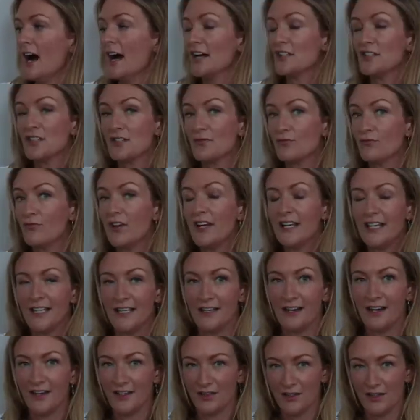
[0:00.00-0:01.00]
I just really
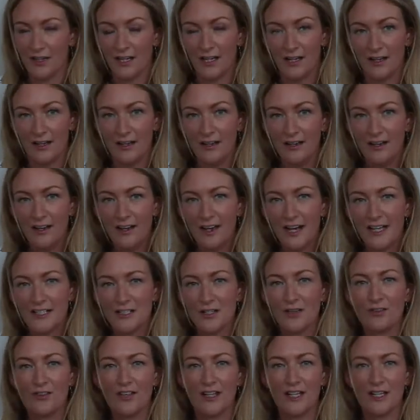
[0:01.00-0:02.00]
like the colour. I
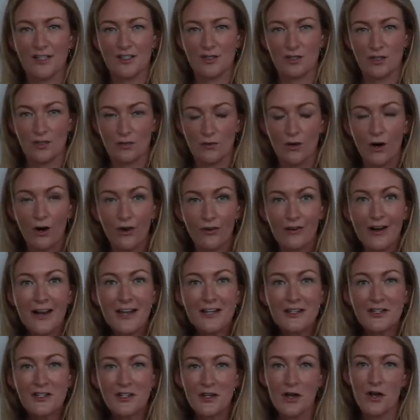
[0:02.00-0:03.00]
don't think it's too
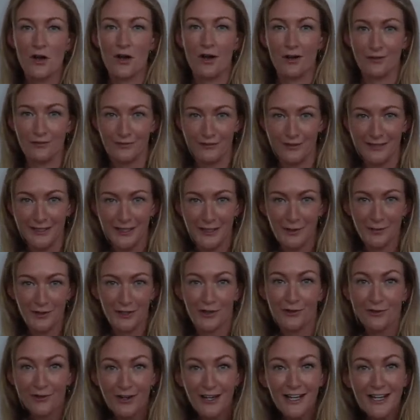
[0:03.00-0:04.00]
orange. Hopefully you
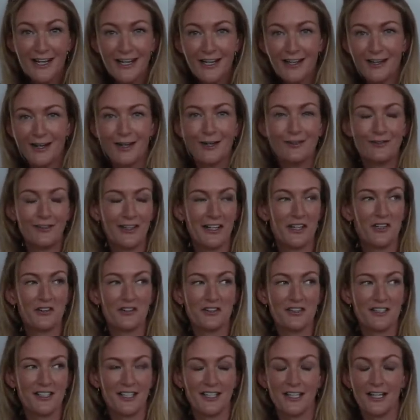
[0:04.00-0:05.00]
agree. Hopefully you're
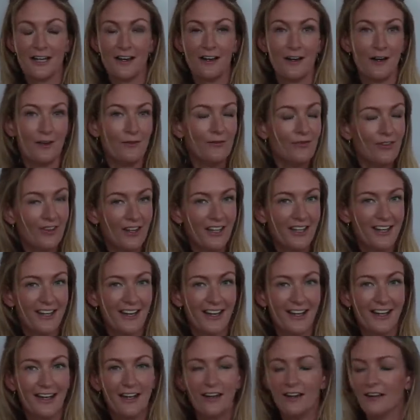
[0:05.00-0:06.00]
not sitting at home thinking,